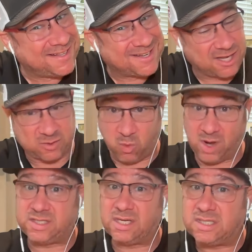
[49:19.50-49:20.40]
because
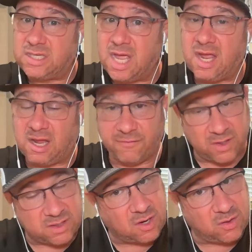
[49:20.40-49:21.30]
what's at stake if
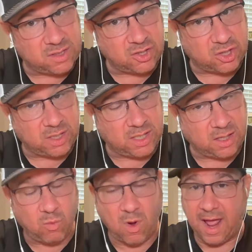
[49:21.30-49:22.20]
this goes
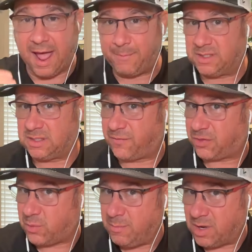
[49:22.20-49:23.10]
untreated? What happens if
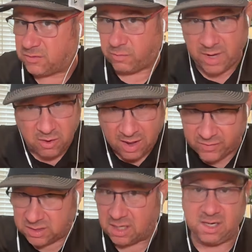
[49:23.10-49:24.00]
3 months from now you
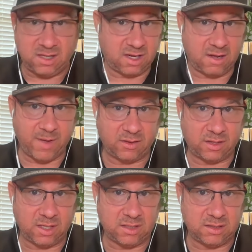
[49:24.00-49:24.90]
haven't done anything about
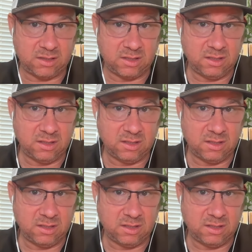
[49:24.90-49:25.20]
this?